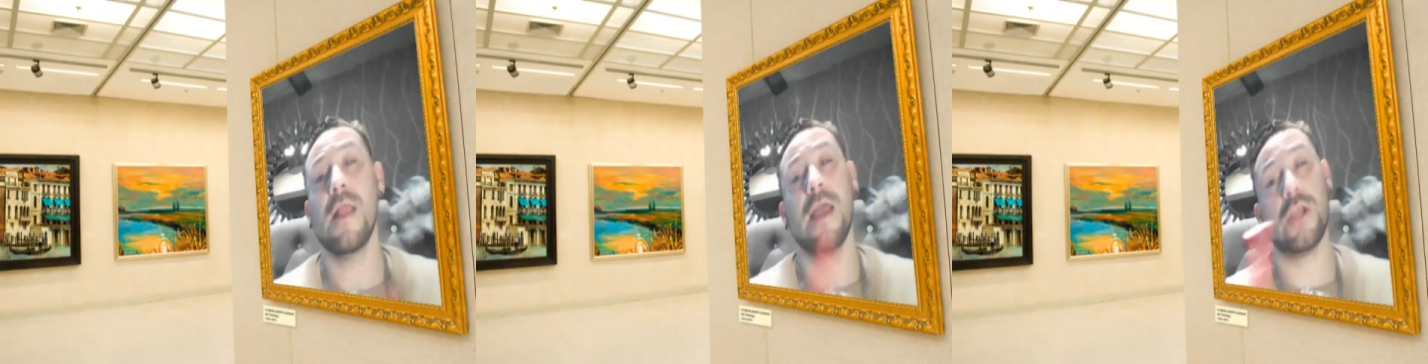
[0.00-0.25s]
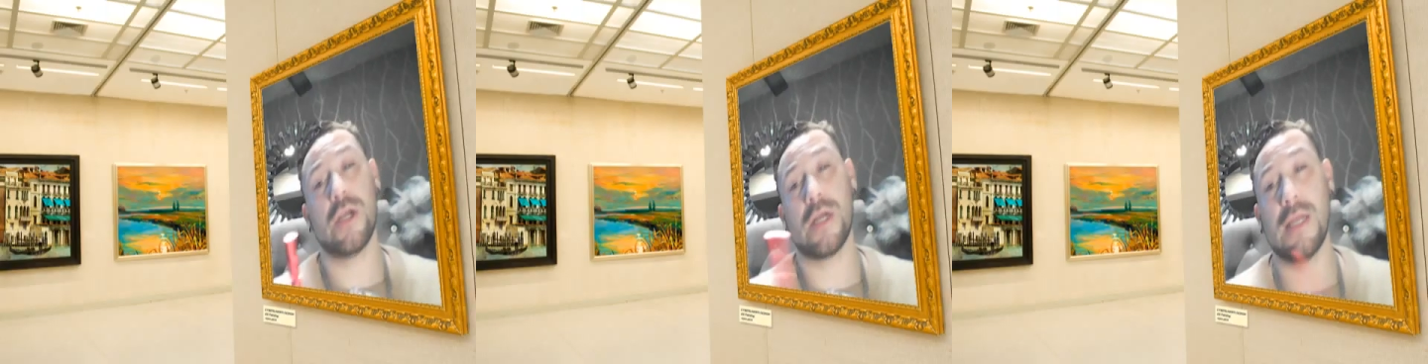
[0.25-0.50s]

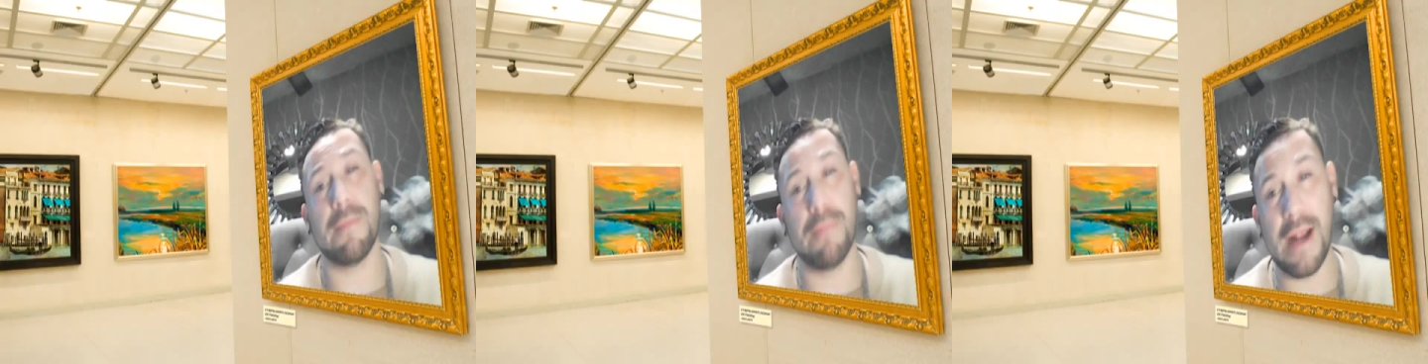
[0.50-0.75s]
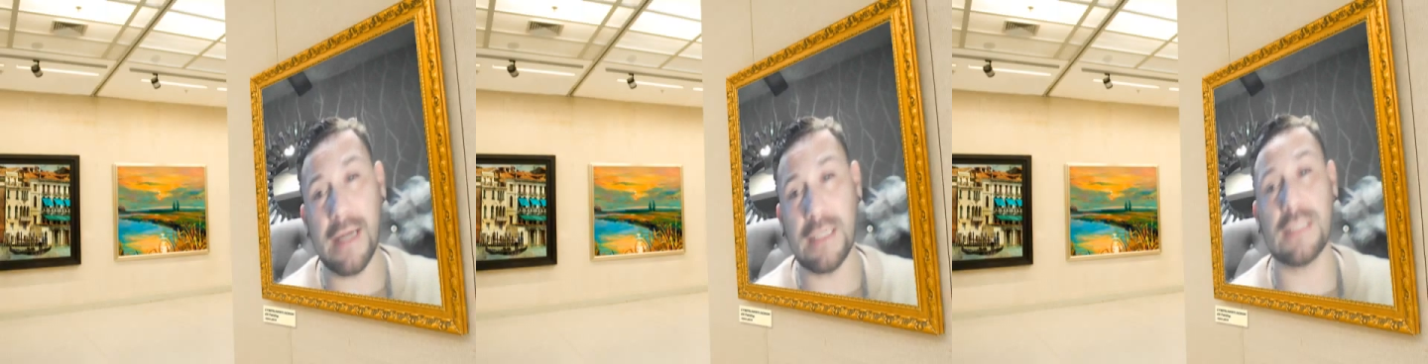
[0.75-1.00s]
and you're gonna get
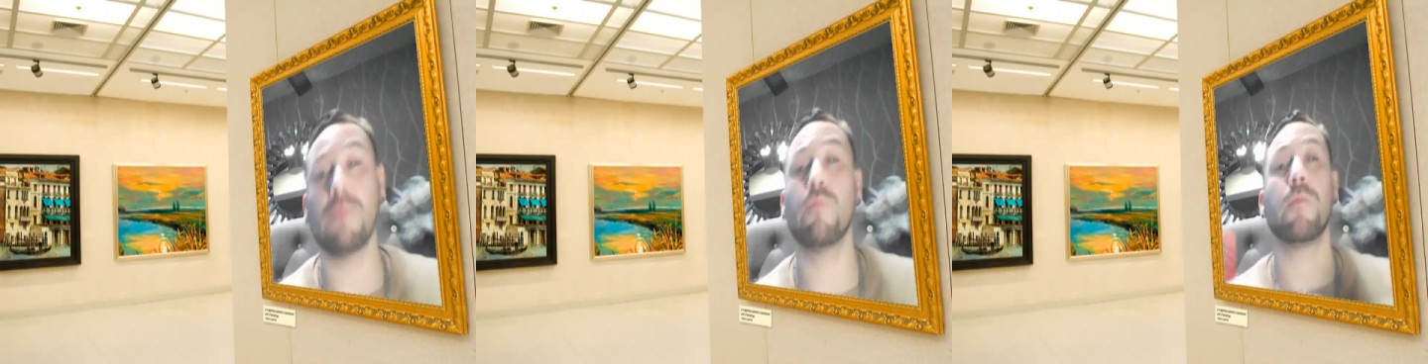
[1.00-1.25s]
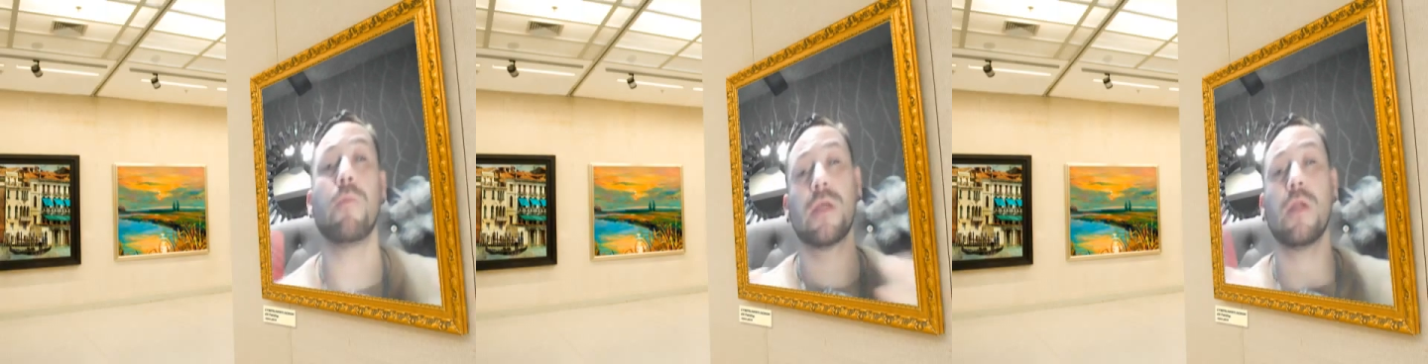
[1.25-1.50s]
practice, and we're
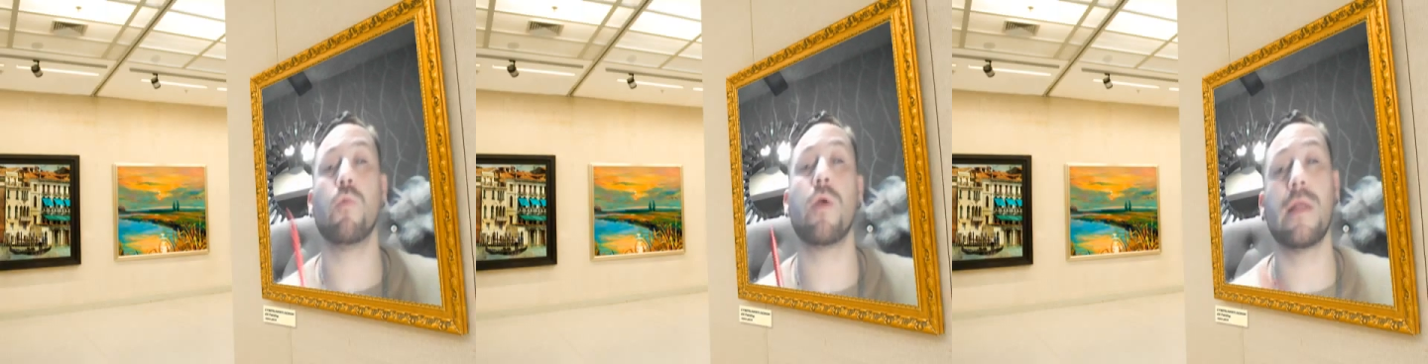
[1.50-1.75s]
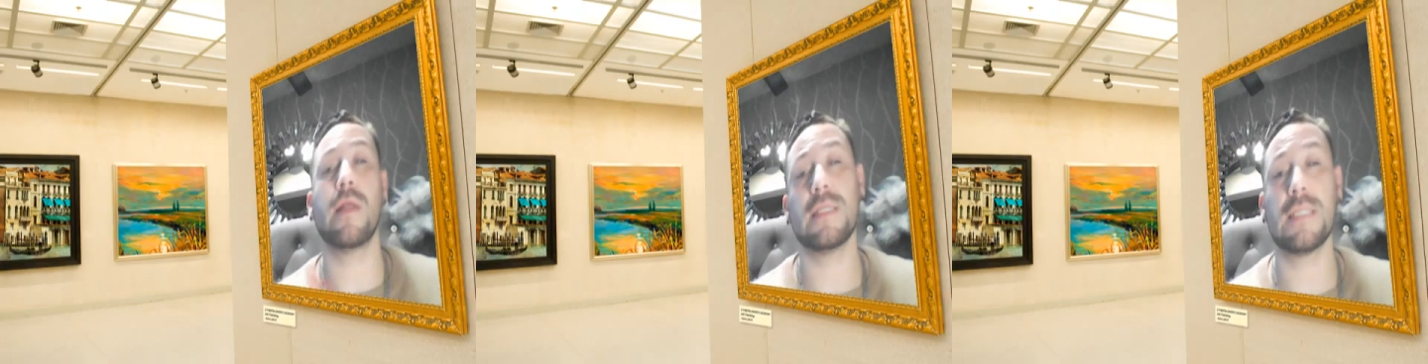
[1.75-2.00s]
both gonna work
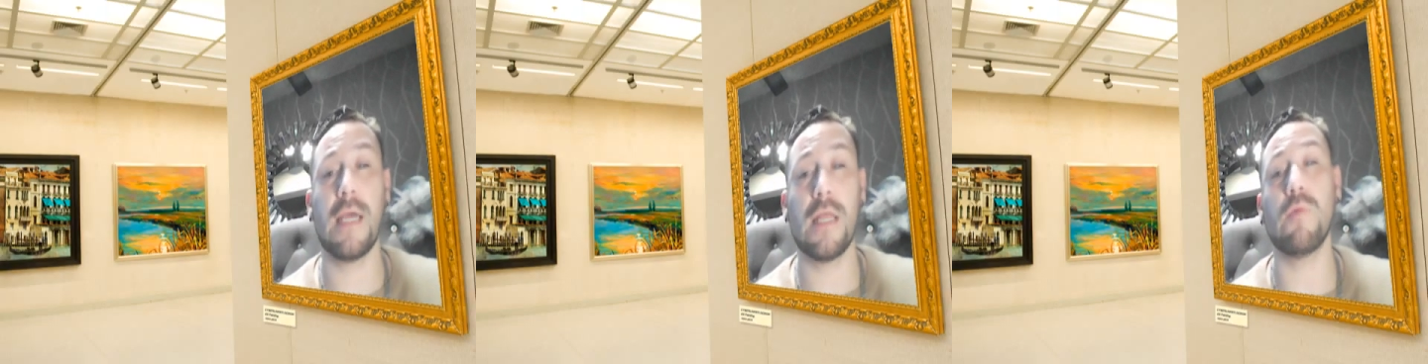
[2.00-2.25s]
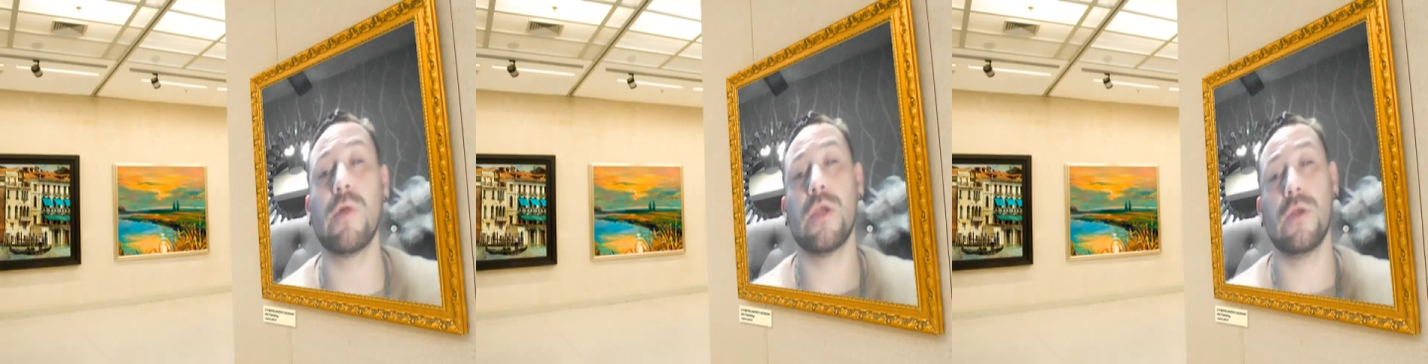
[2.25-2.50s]
on this
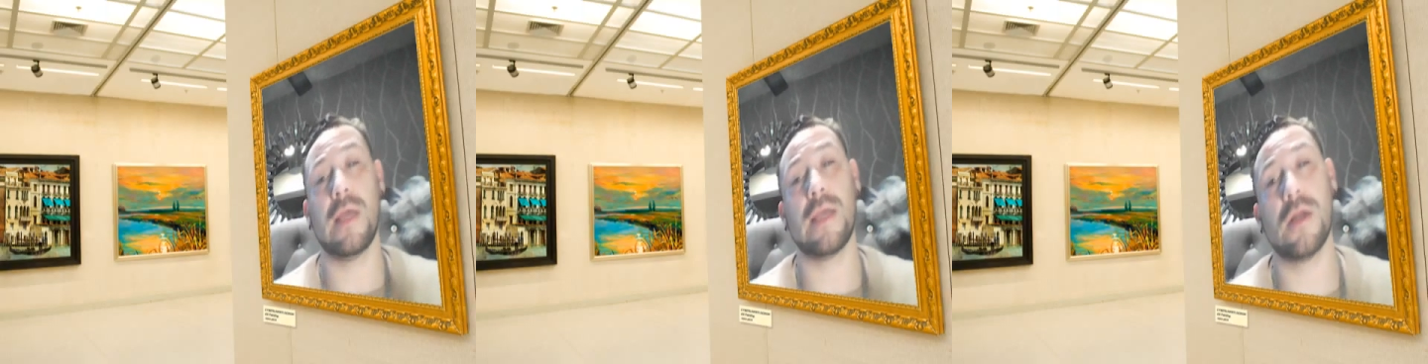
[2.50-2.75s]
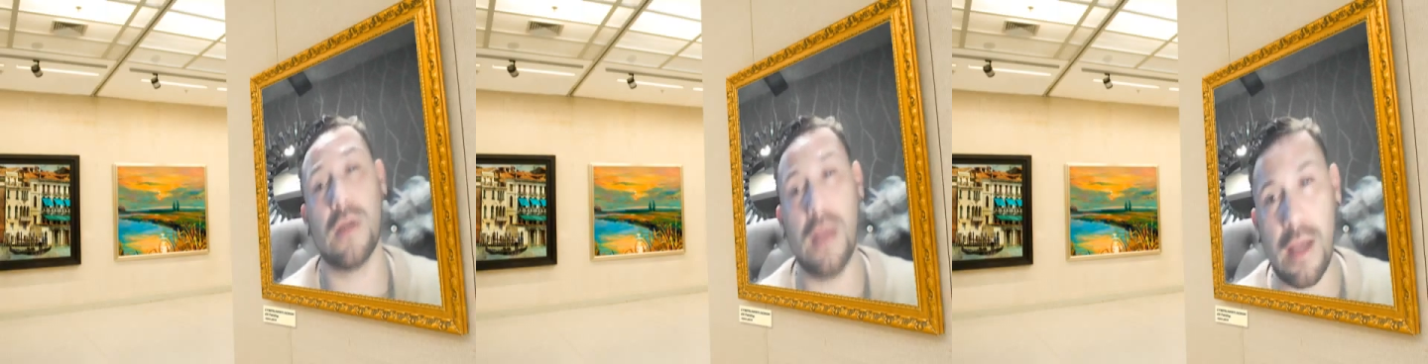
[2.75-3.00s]
together, whether you like it
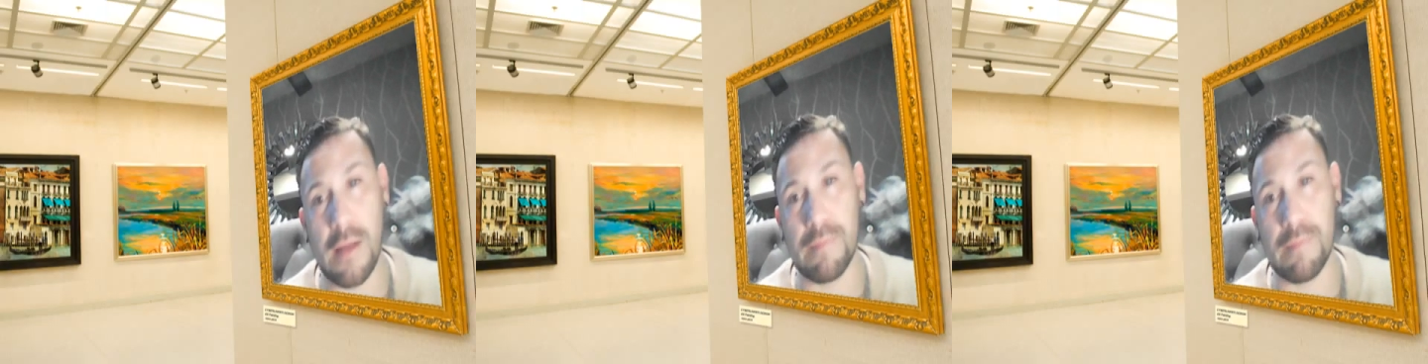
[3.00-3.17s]
or not.